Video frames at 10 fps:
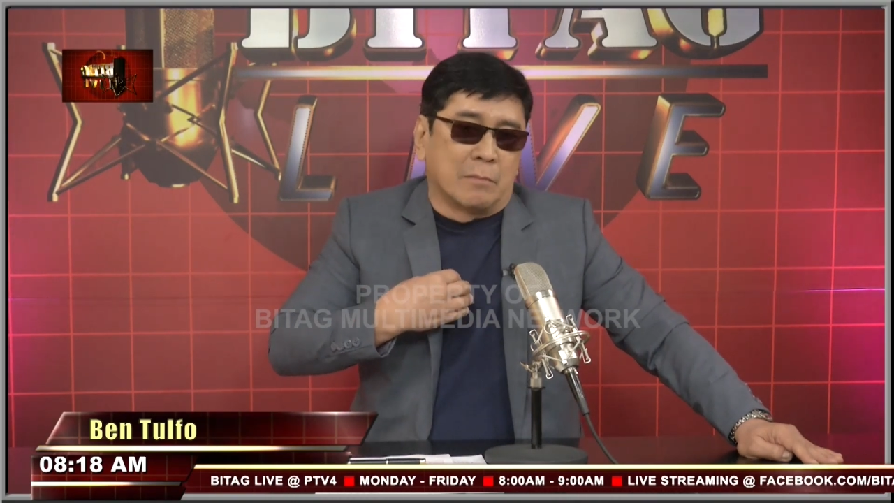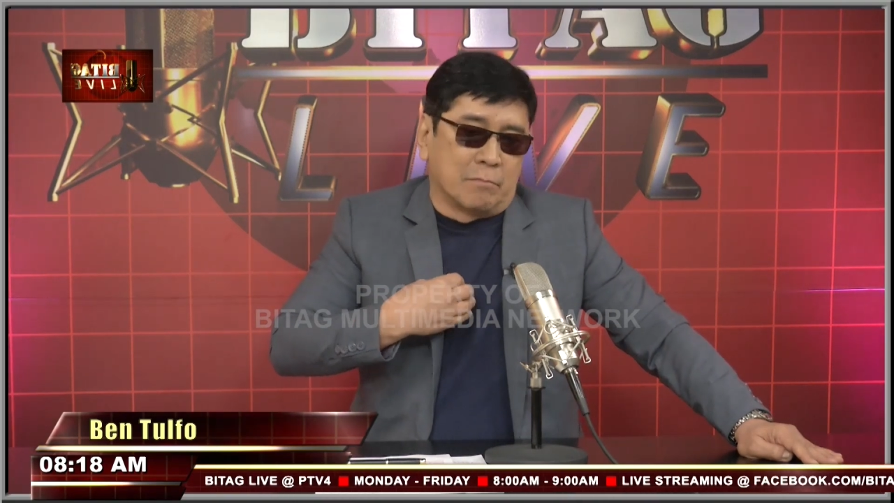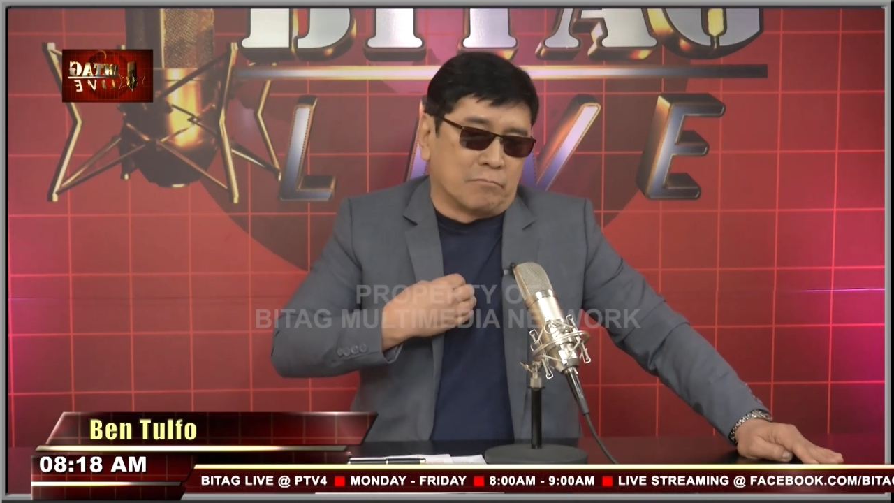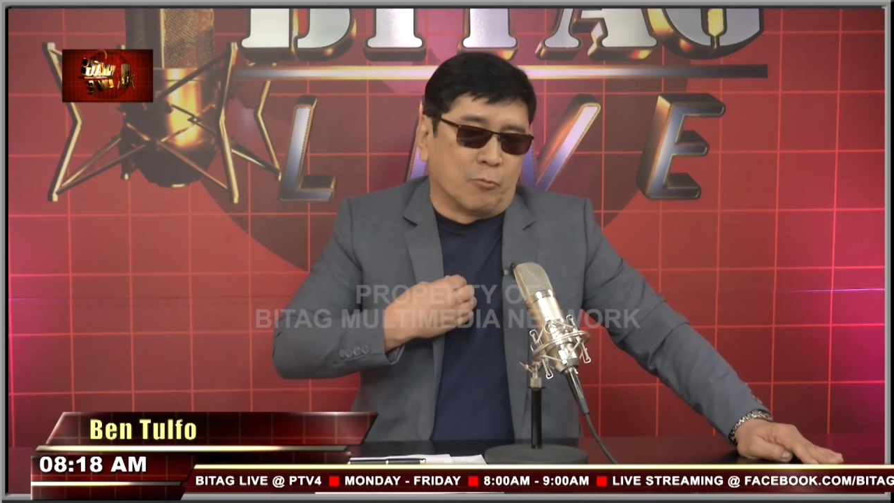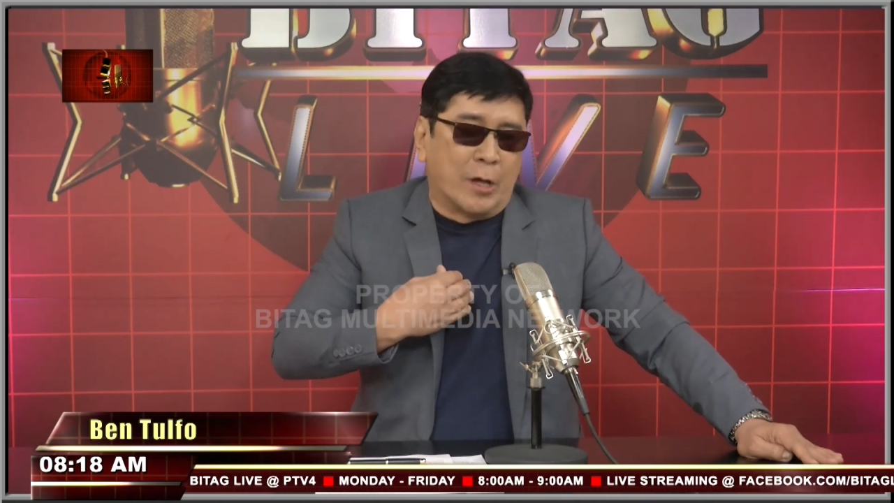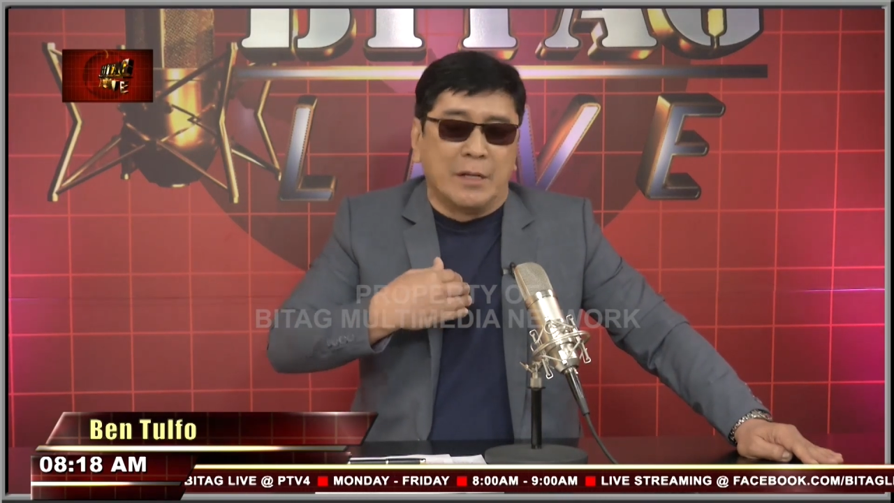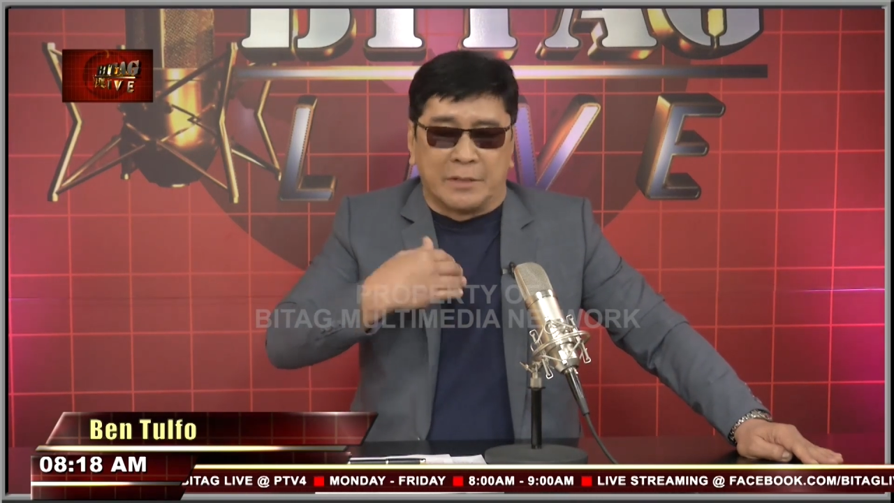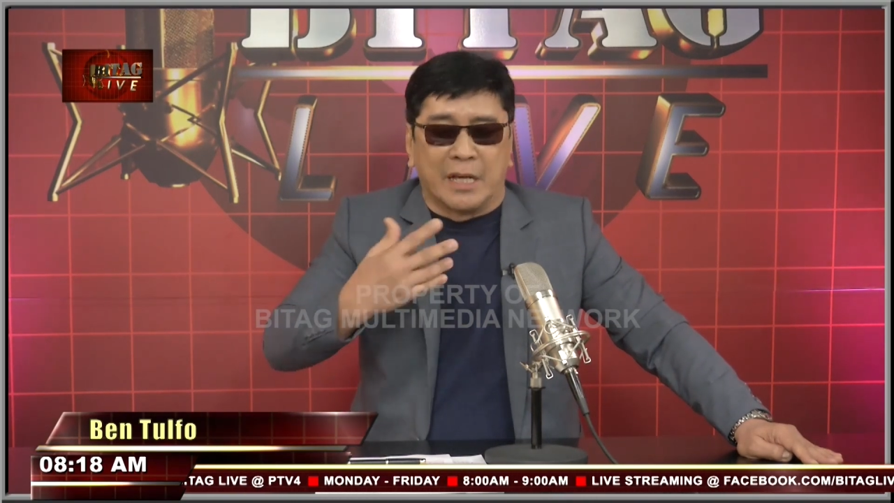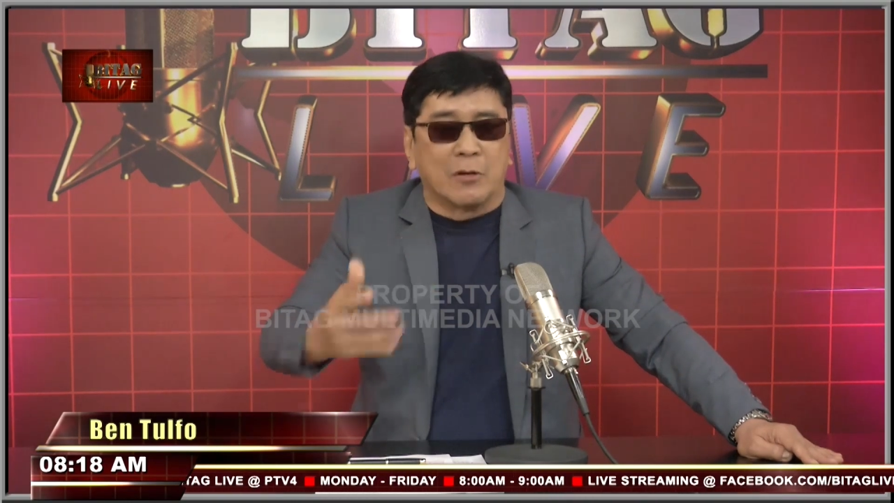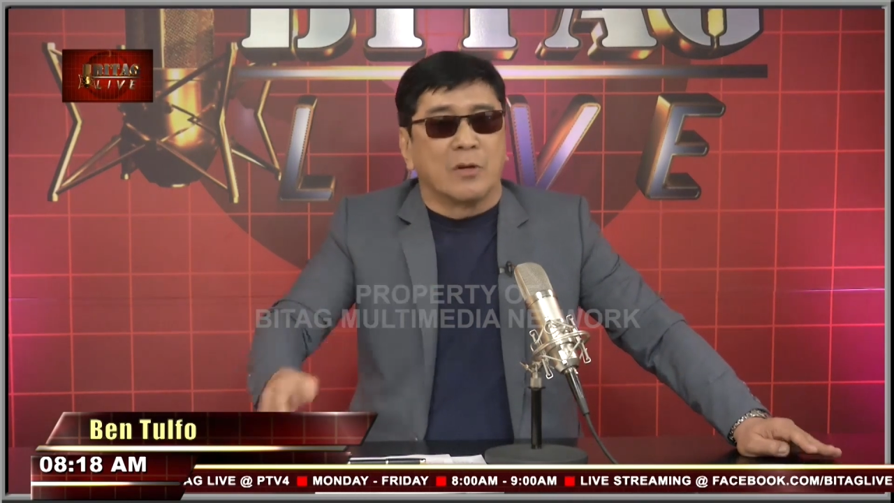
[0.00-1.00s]
well,
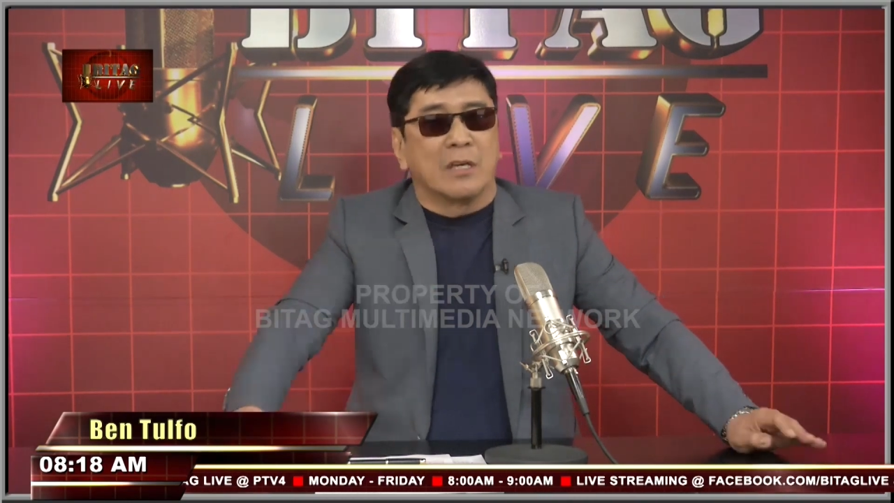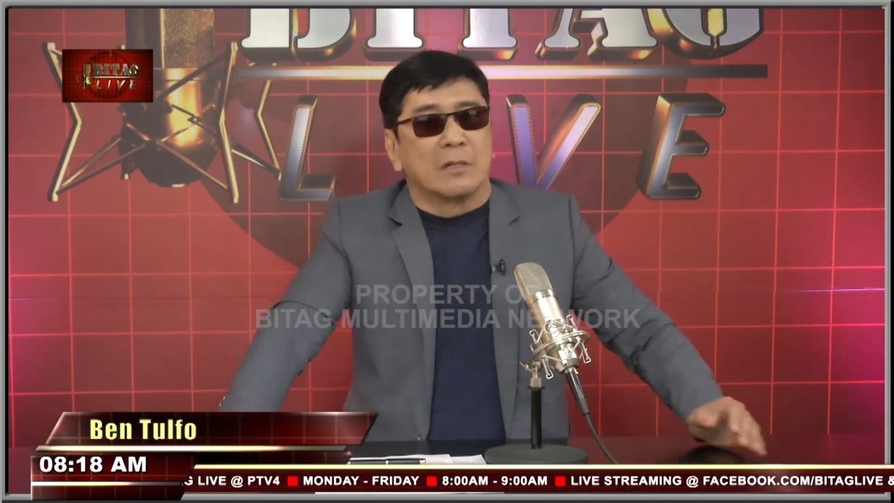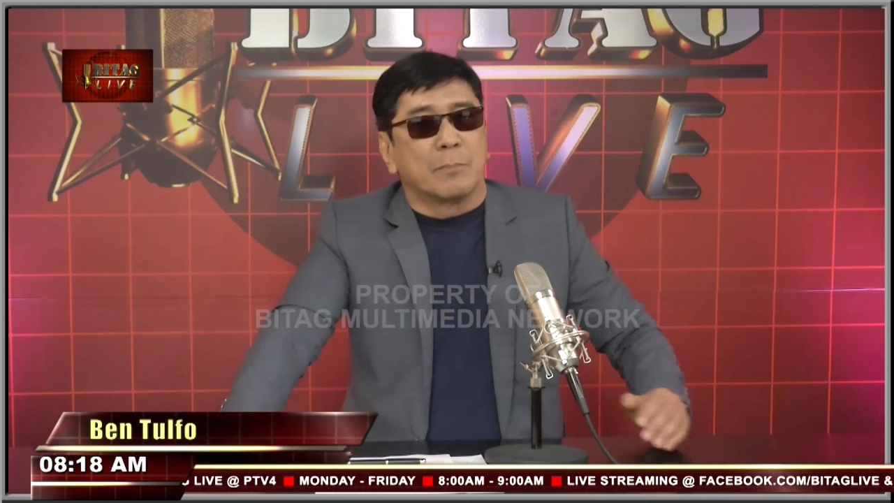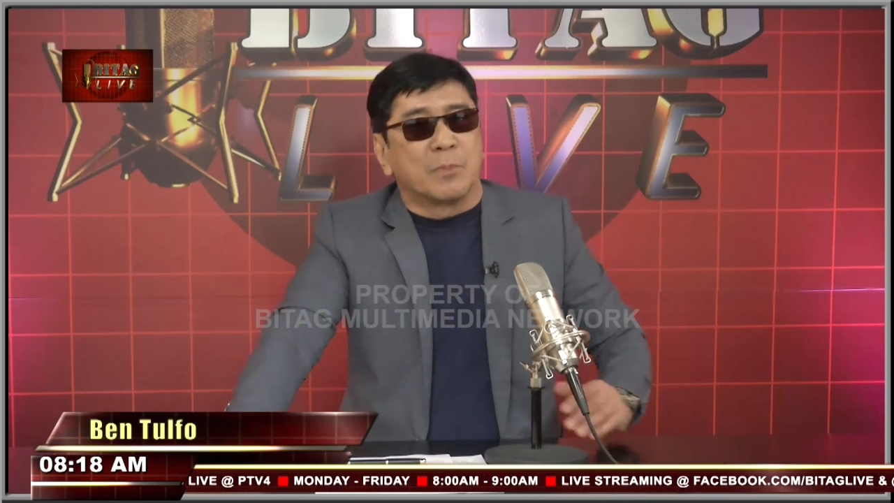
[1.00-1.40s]
not only on the